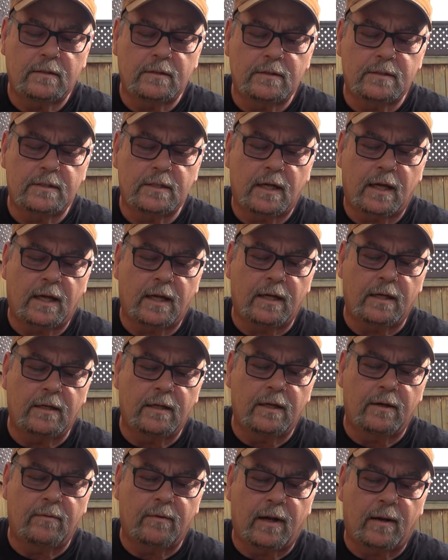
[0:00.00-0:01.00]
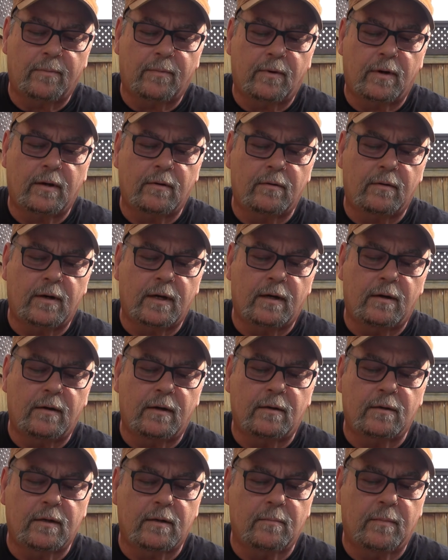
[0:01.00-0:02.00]
side. They wrap around right
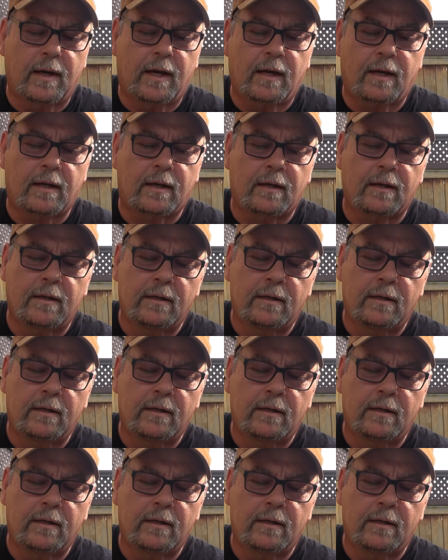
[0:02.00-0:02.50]
around the back,